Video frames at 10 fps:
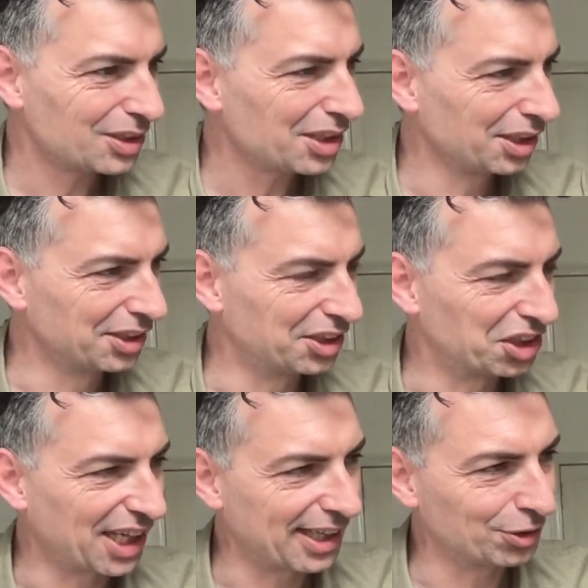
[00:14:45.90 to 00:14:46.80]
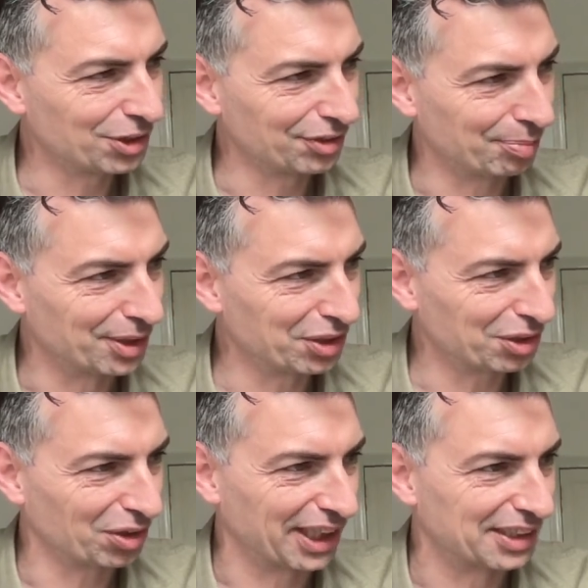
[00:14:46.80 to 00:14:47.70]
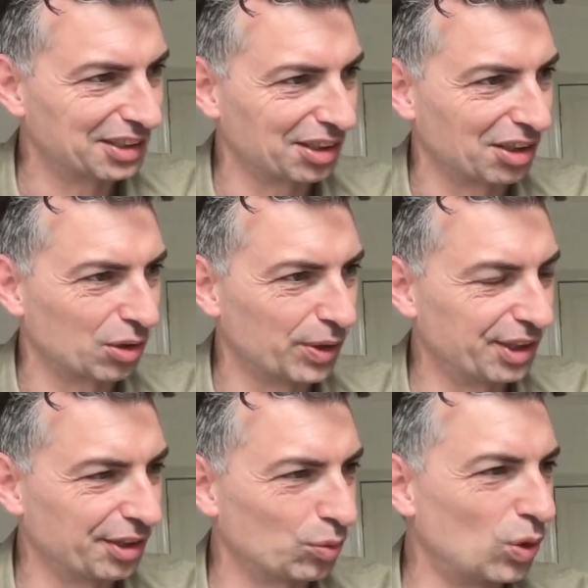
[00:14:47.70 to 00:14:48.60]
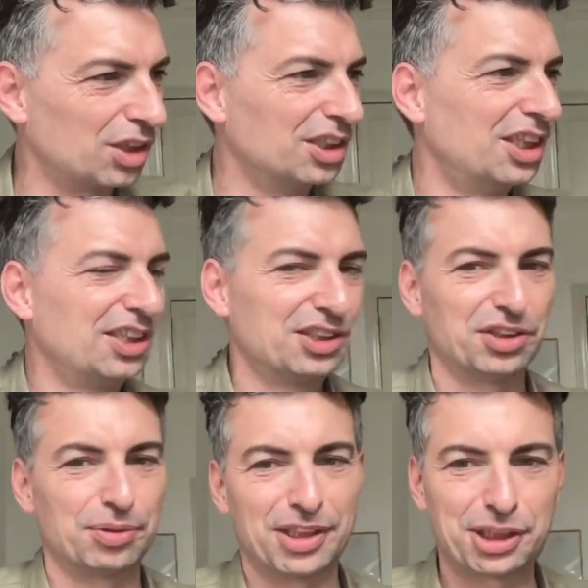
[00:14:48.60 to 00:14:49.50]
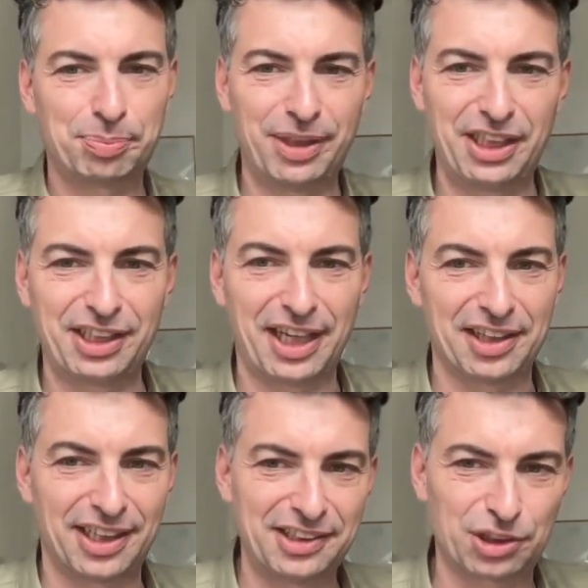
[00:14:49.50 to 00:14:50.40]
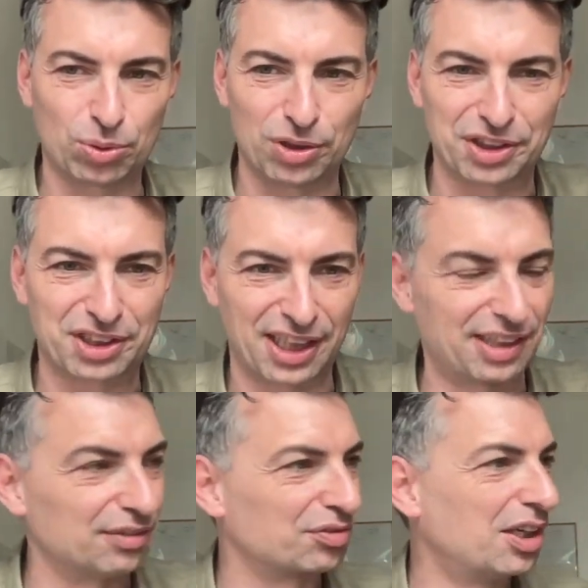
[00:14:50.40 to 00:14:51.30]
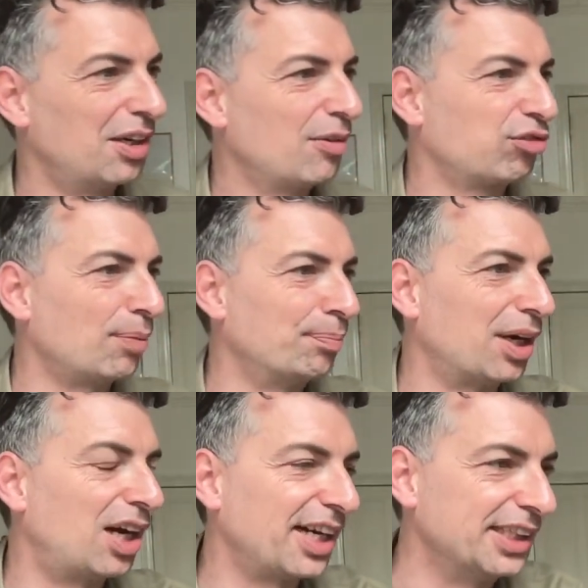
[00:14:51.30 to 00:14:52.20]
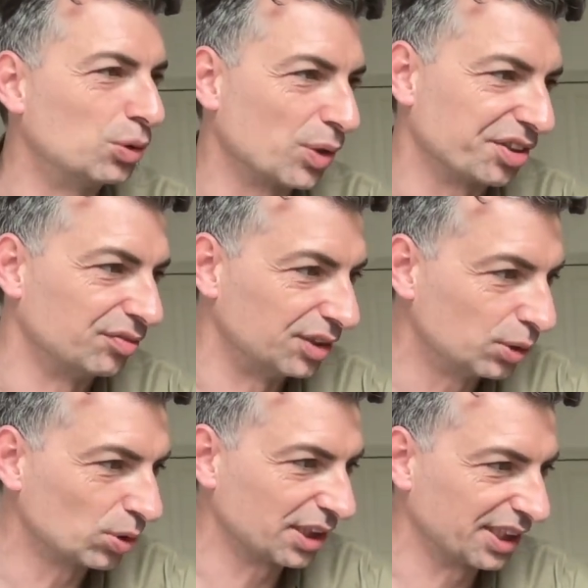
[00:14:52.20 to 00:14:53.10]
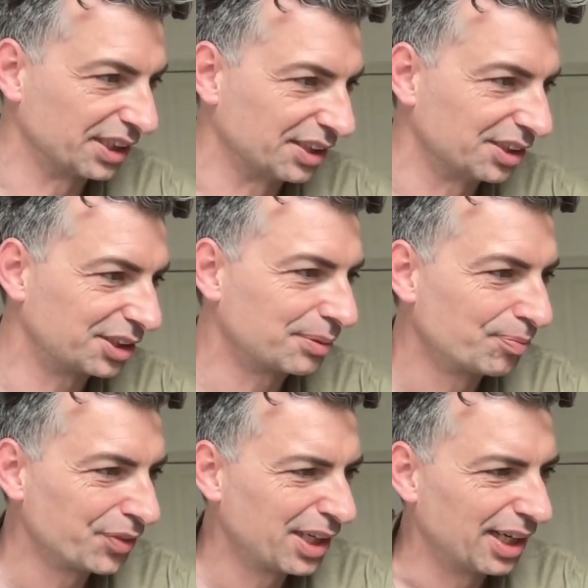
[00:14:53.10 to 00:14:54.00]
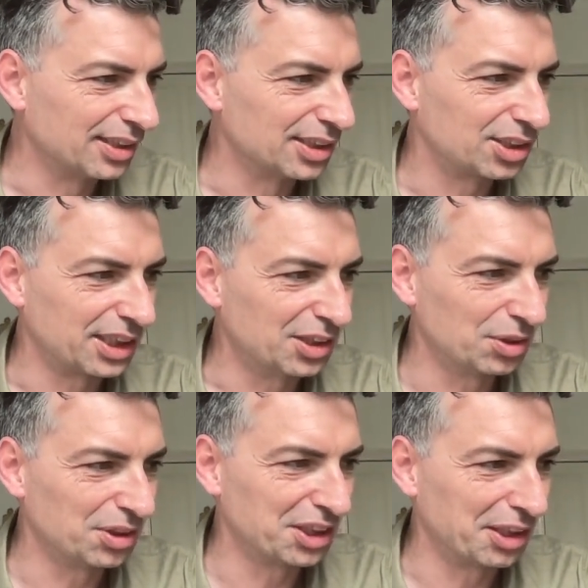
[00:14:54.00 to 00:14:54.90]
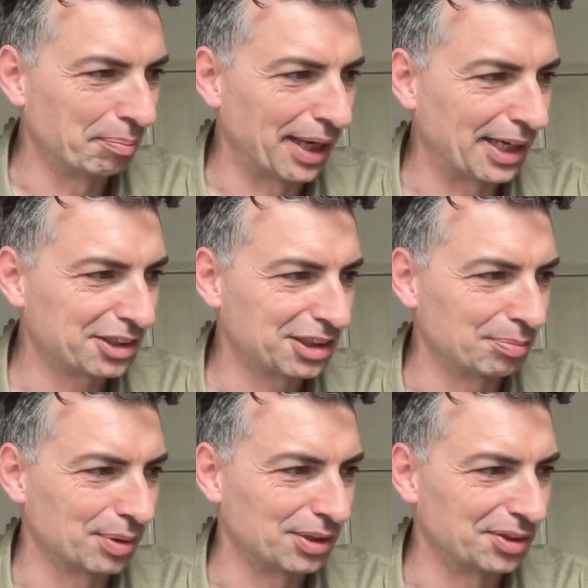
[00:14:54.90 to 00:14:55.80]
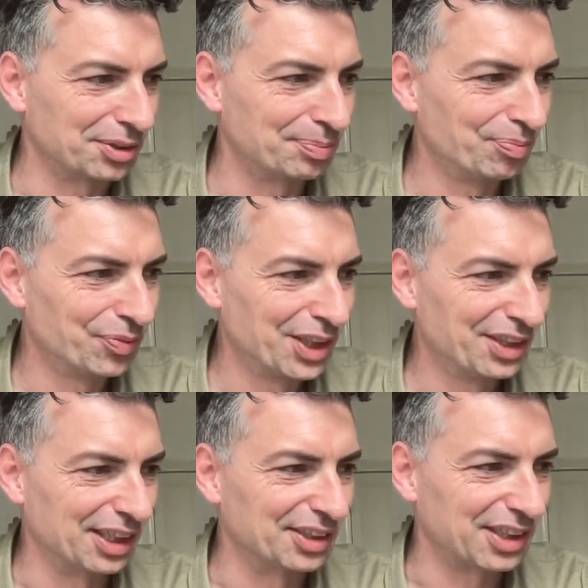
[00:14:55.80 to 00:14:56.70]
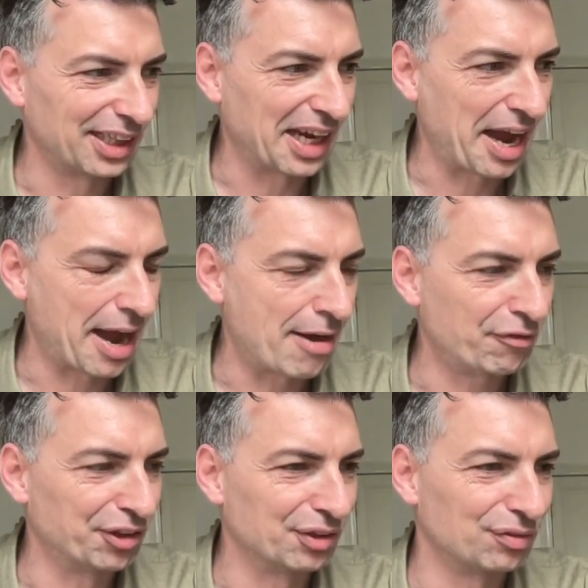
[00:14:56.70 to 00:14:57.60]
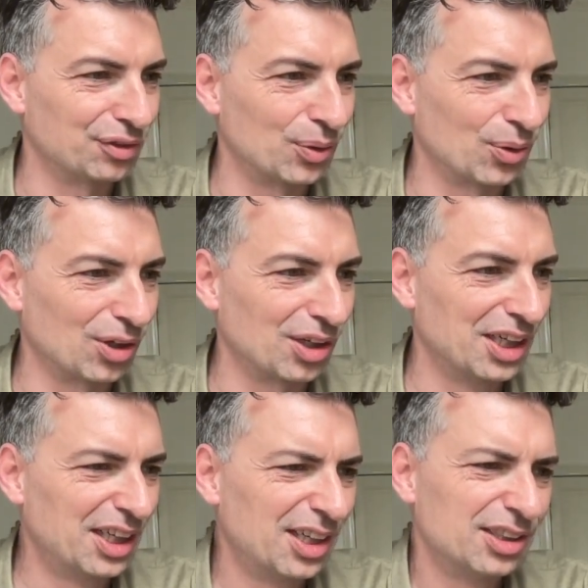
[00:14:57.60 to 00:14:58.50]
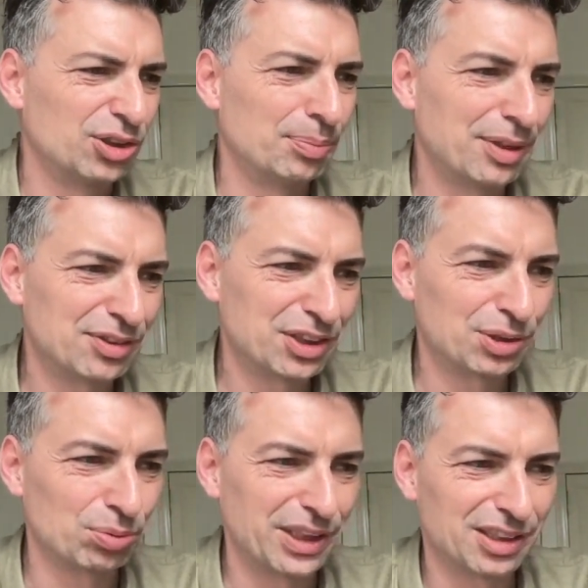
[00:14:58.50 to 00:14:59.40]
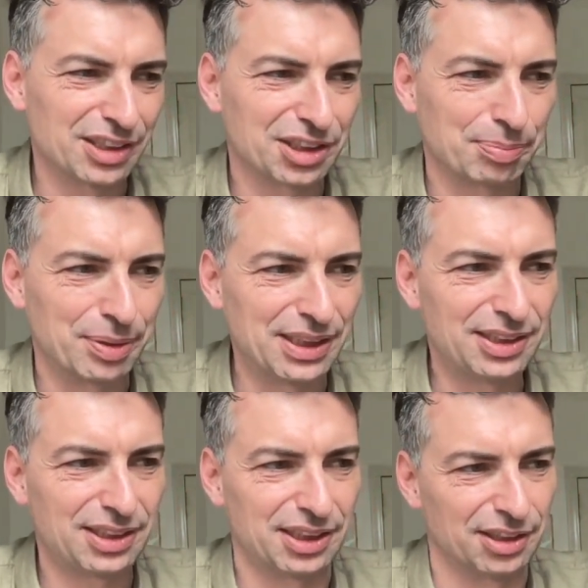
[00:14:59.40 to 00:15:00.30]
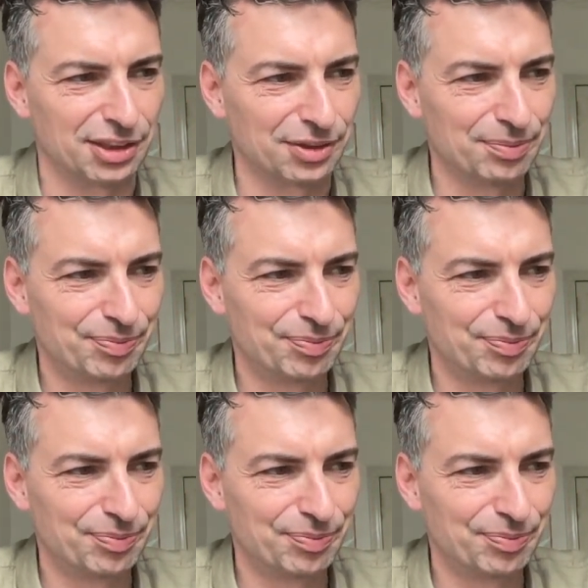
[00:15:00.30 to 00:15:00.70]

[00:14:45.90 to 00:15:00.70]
Because the shadows of the milk crates are going on the wall. So there must be a light source kind of from behind where the viewer is. And this interesting basketball that is kind of half in the floor. So a bit of a surrealist piece here.